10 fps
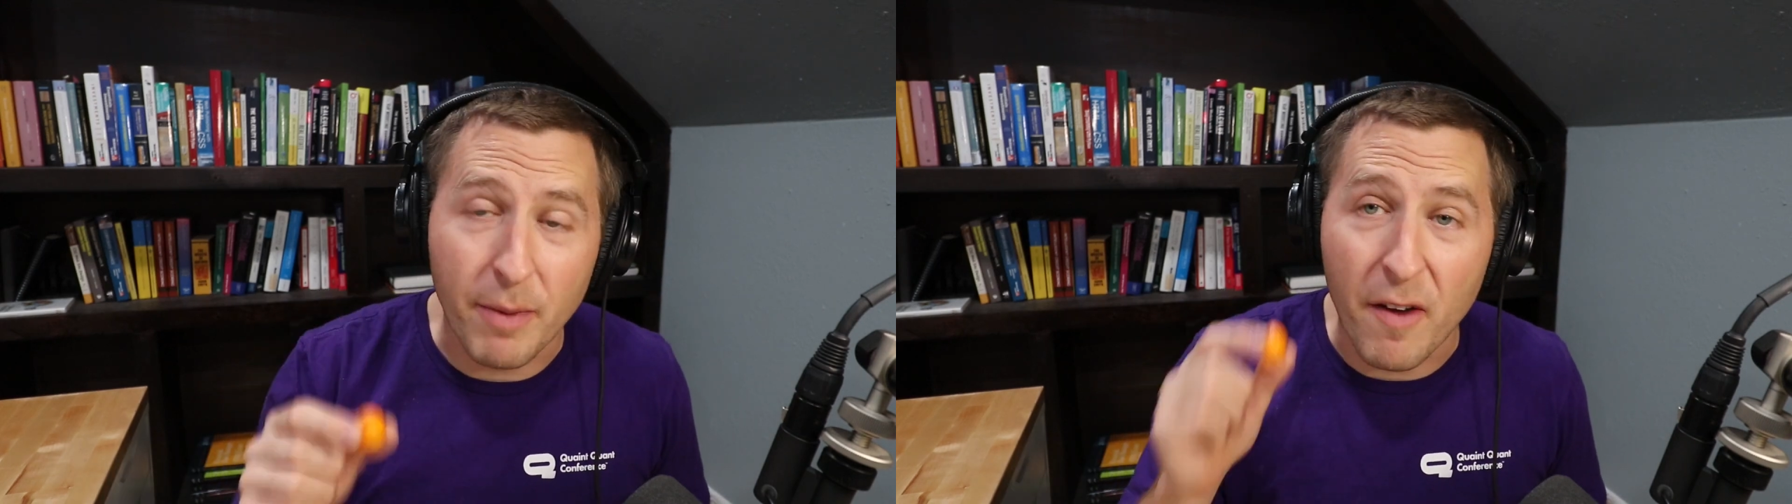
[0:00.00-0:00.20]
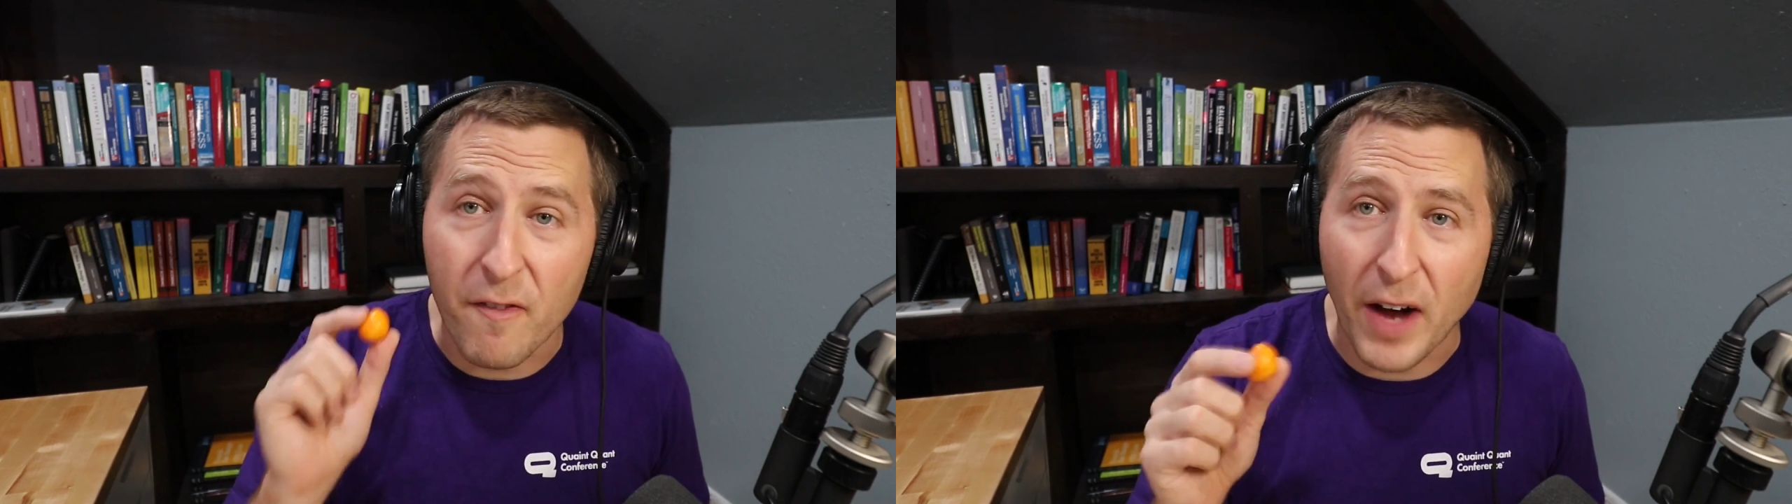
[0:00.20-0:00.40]

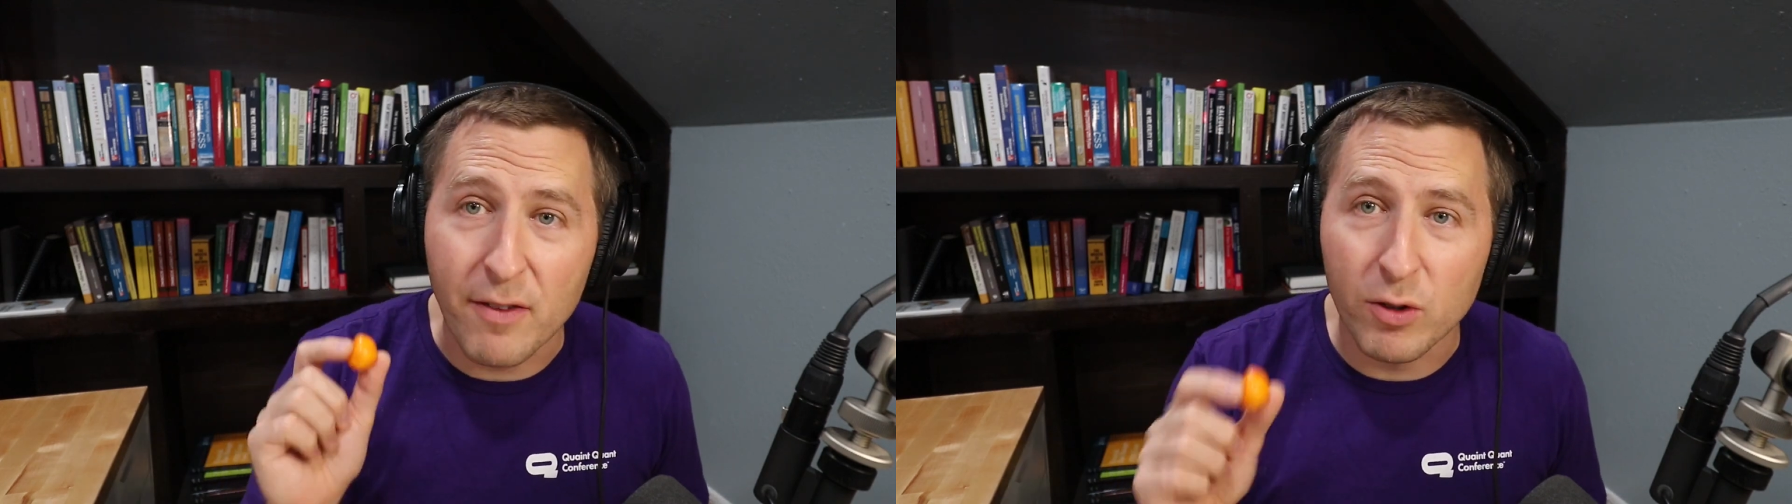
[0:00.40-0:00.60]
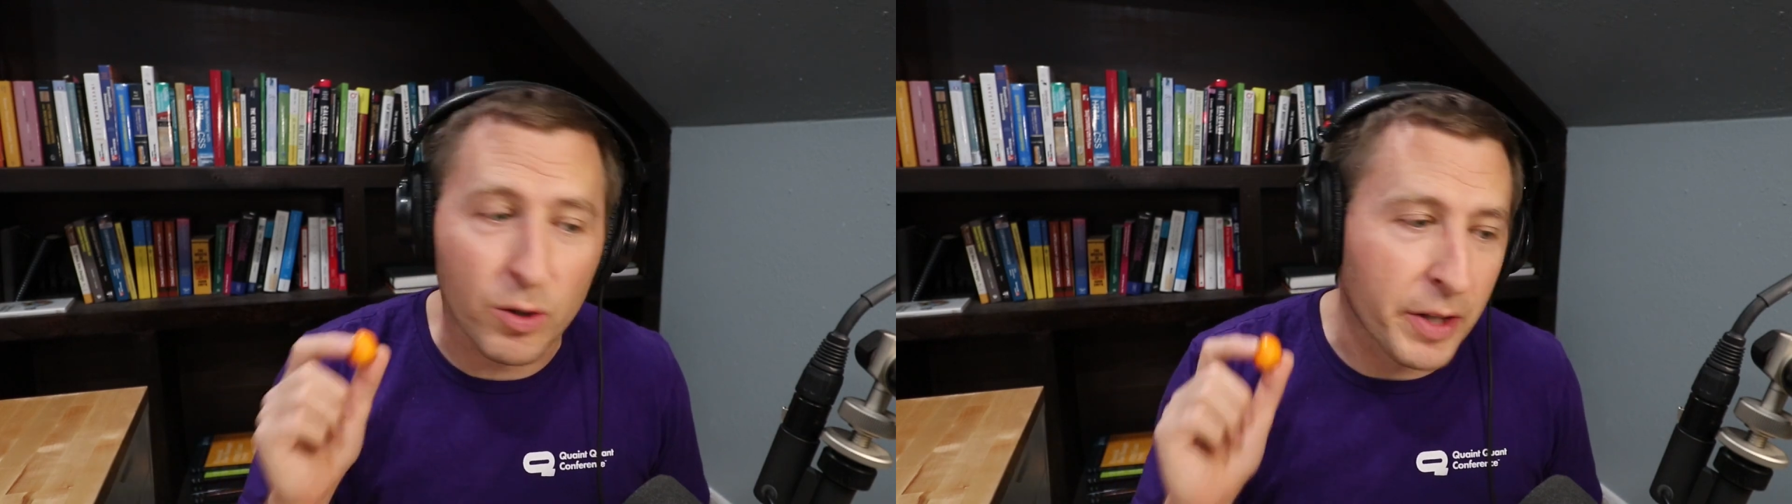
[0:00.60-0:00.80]
My
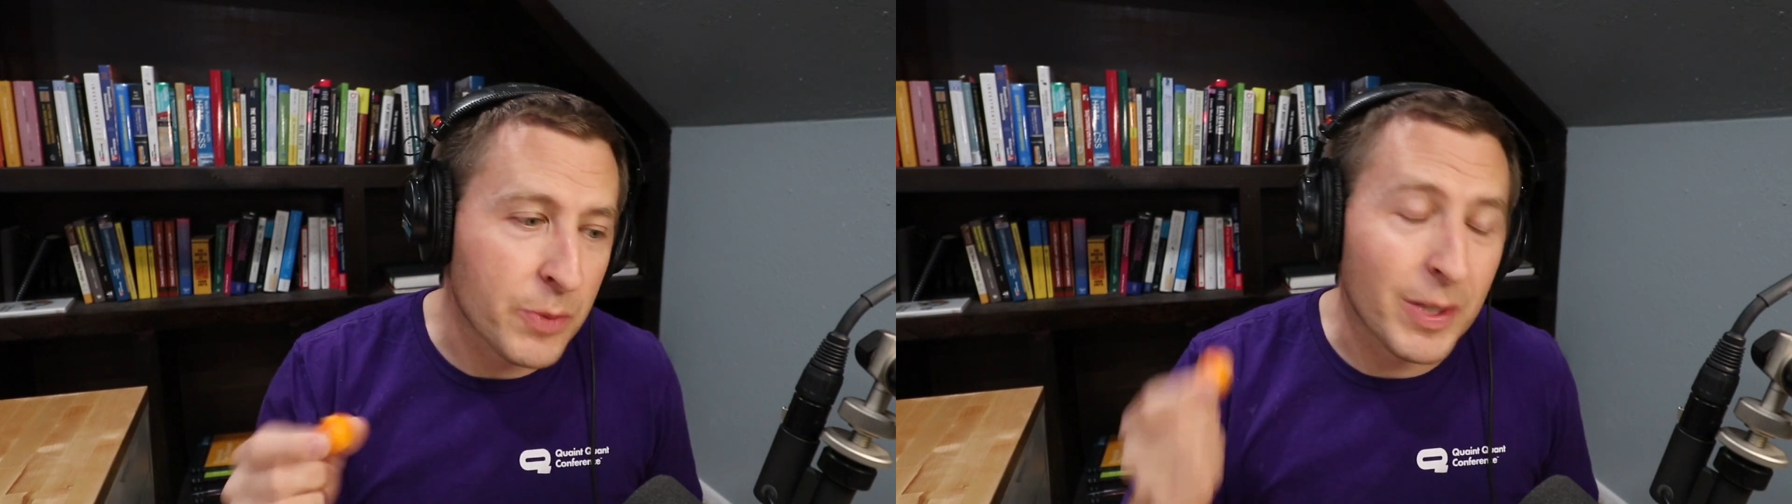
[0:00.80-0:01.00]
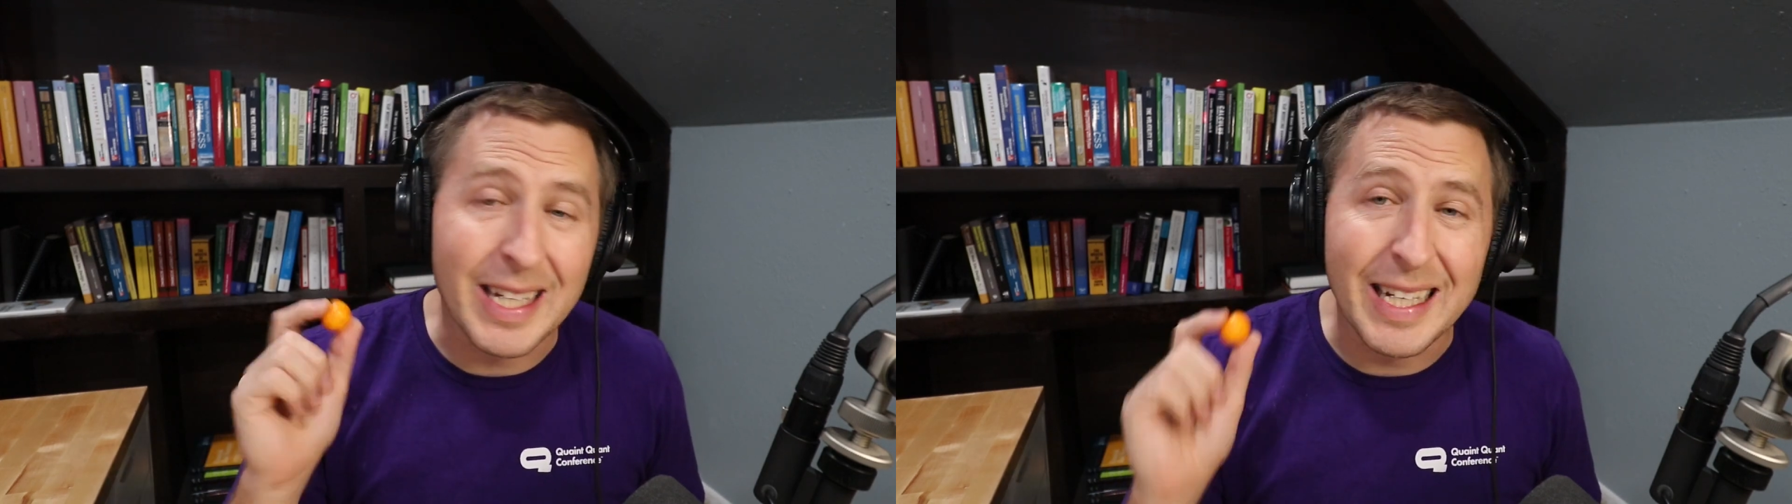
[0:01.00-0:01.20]
5-year-old
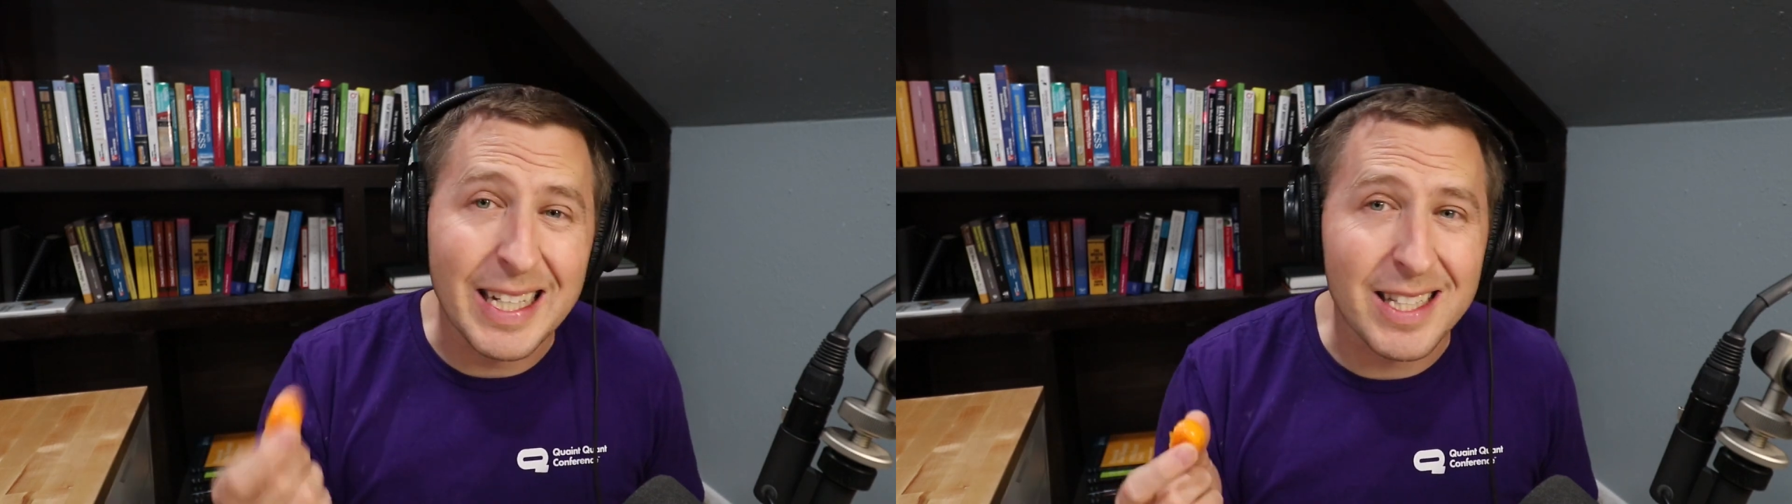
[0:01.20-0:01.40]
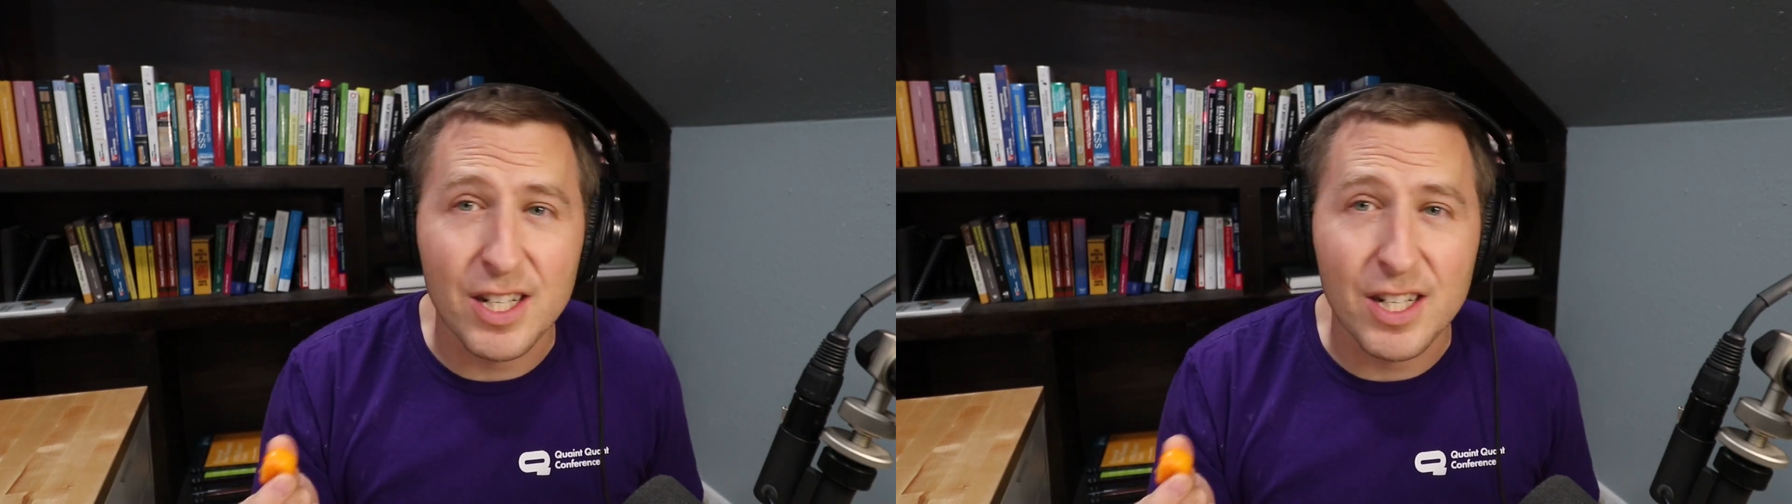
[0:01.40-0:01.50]
has been eating it